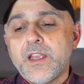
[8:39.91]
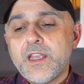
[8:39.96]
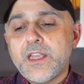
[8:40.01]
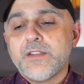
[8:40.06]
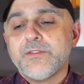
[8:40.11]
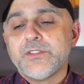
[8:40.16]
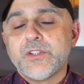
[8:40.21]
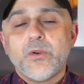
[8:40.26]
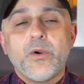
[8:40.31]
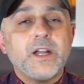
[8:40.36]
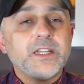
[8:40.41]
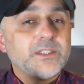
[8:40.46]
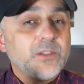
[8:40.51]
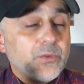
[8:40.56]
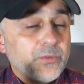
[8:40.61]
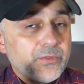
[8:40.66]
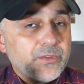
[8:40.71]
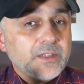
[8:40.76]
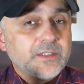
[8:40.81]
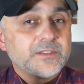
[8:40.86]
even though I
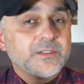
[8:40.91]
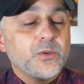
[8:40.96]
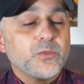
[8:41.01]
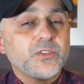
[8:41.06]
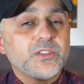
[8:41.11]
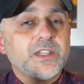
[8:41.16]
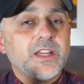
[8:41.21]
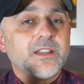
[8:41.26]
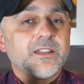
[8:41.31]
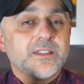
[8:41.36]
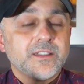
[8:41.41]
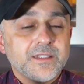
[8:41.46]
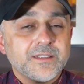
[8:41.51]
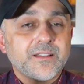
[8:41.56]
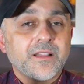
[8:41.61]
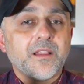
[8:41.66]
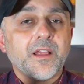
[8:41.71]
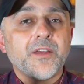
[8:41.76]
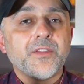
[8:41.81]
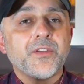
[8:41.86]
don't associate
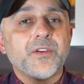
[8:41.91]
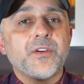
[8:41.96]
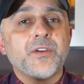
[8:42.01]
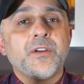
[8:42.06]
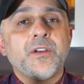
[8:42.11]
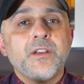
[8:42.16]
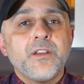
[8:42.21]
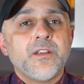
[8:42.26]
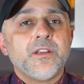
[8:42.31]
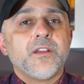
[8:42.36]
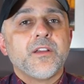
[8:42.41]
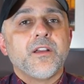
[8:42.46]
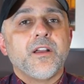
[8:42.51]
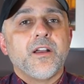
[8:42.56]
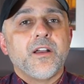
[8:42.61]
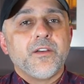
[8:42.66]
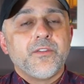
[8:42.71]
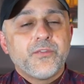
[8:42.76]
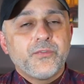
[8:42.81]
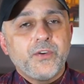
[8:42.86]
this leather
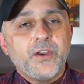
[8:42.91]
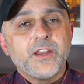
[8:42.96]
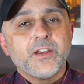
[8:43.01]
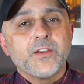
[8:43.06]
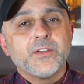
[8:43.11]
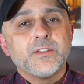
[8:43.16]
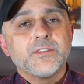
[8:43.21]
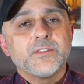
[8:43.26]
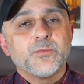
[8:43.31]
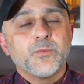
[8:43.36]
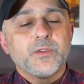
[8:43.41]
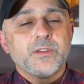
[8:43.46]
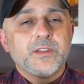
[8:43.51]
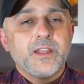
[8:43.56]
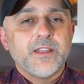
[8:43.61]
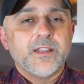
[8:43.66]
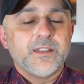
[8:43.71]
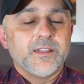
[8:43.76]
uh, fragrance with,